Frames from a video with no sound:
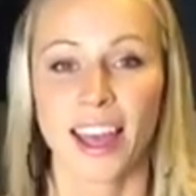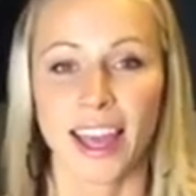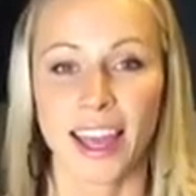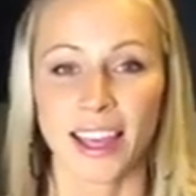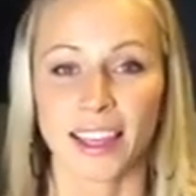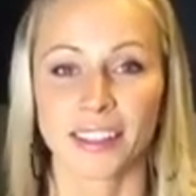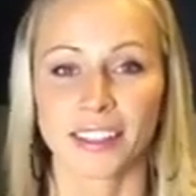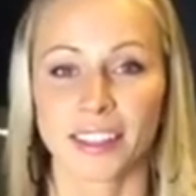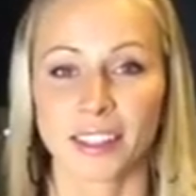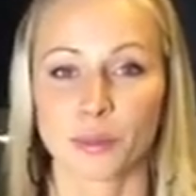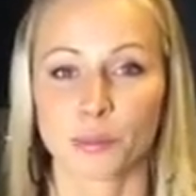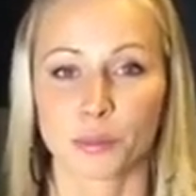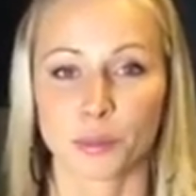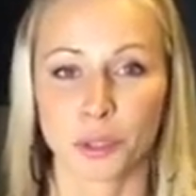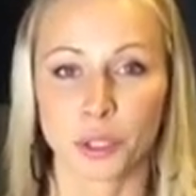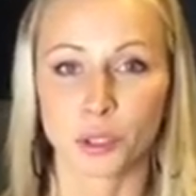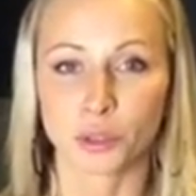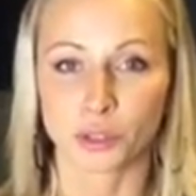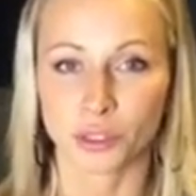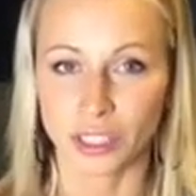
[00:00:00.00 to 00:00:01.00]
and then
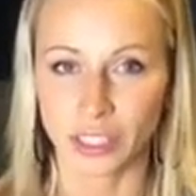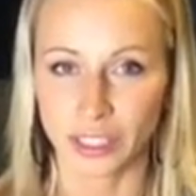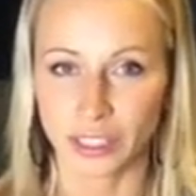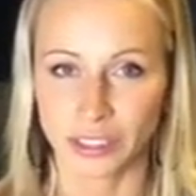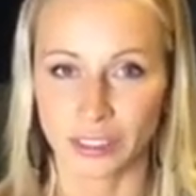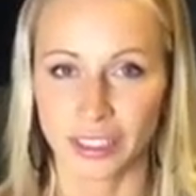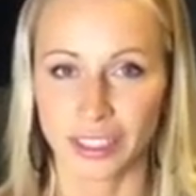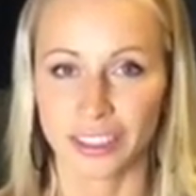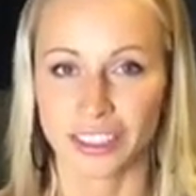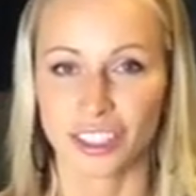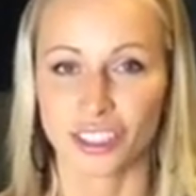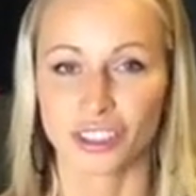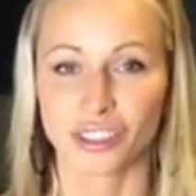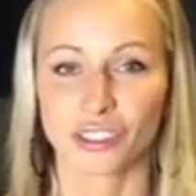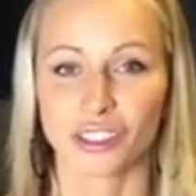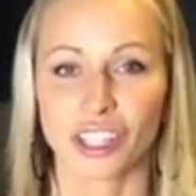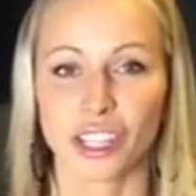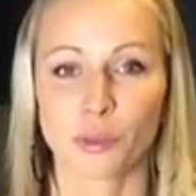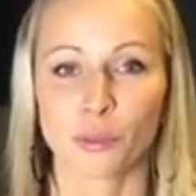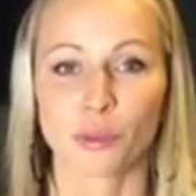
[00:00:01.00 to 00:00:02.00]
protein that's
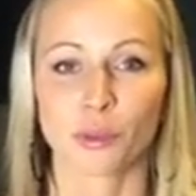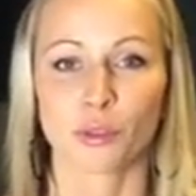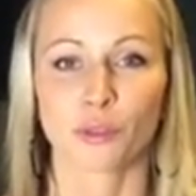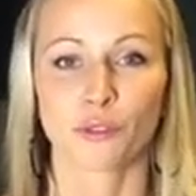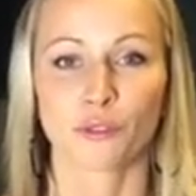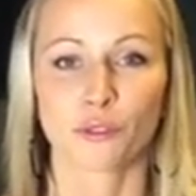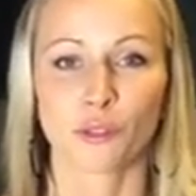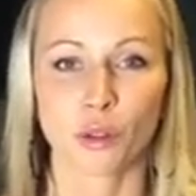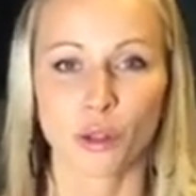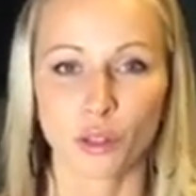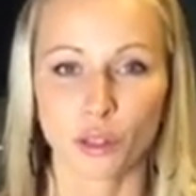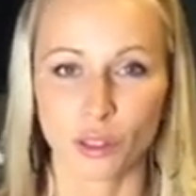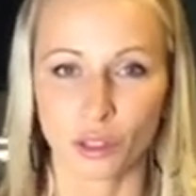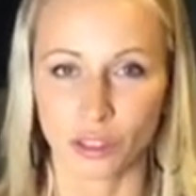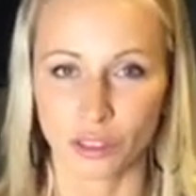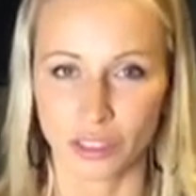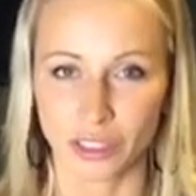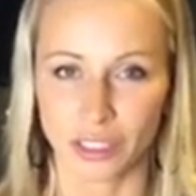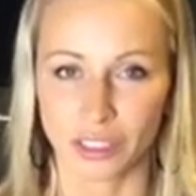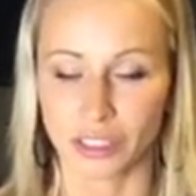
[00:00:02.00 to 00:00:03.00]
gonna keep you full
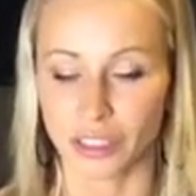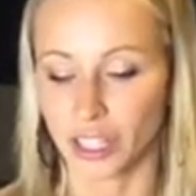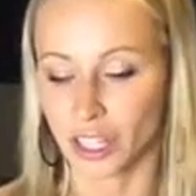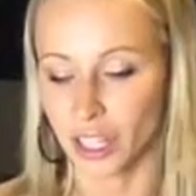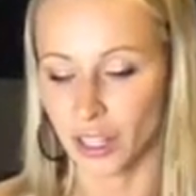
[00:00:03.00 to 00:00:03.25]
longer